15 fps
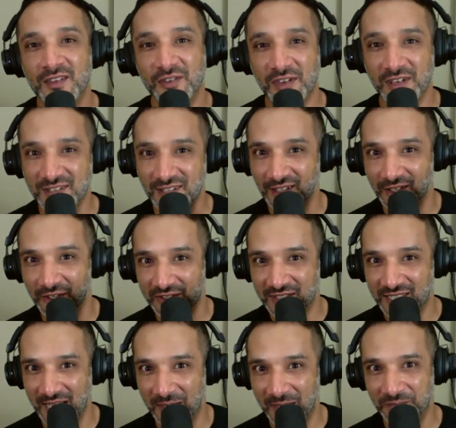So here's a little
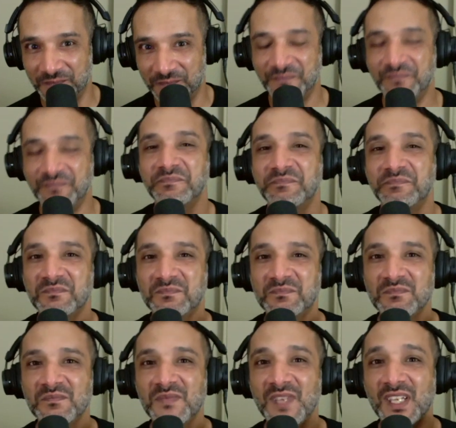tip.
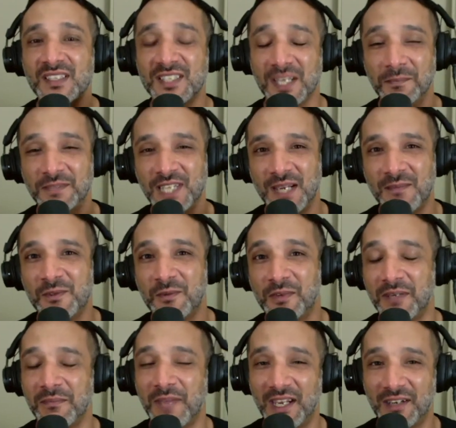Sometimes
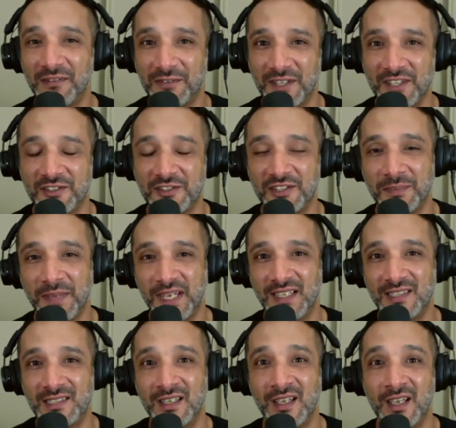when I'm out of freezer
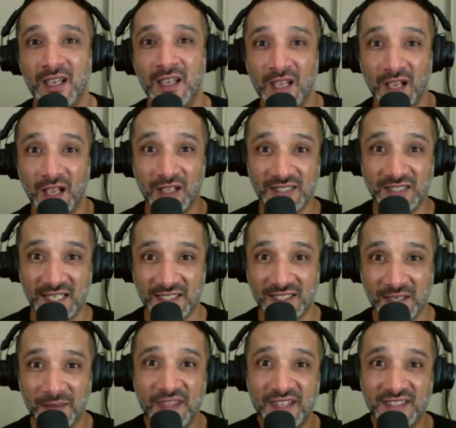space, I'll take
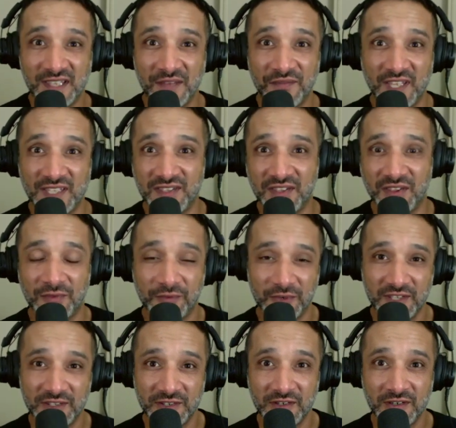some of the stuff that's in the
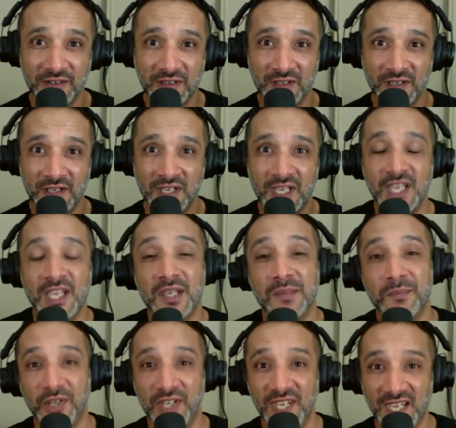freezer,
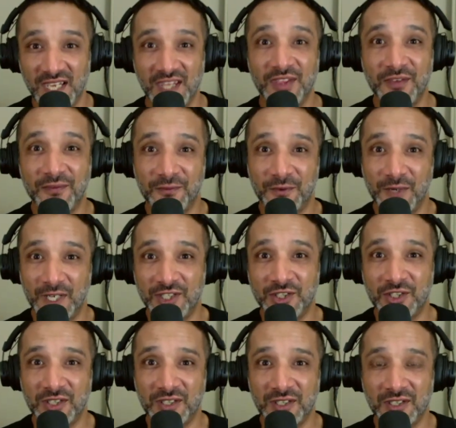put it in the
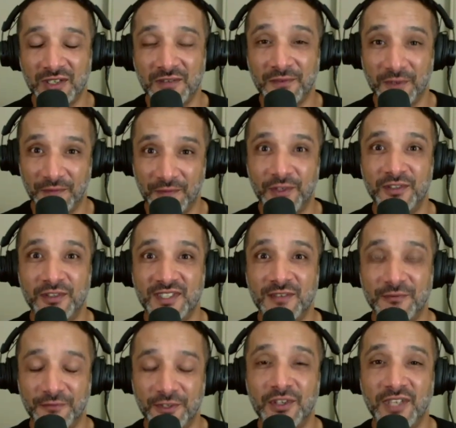fridge for a
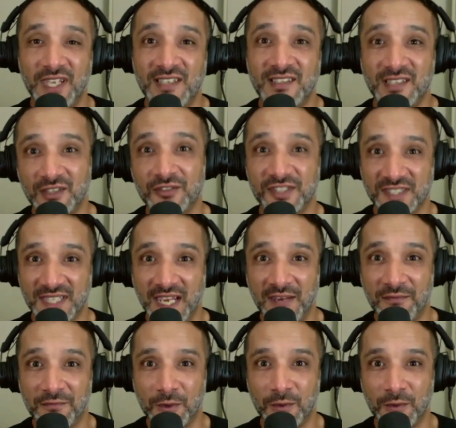few days. It'll
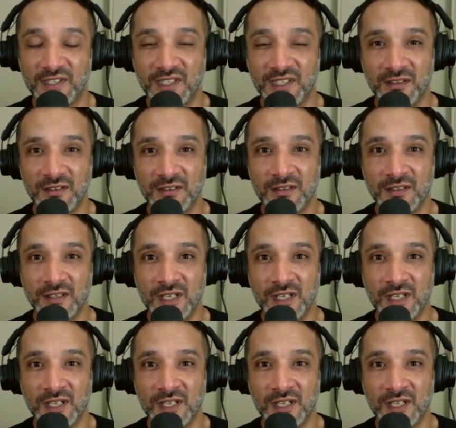stay frozen,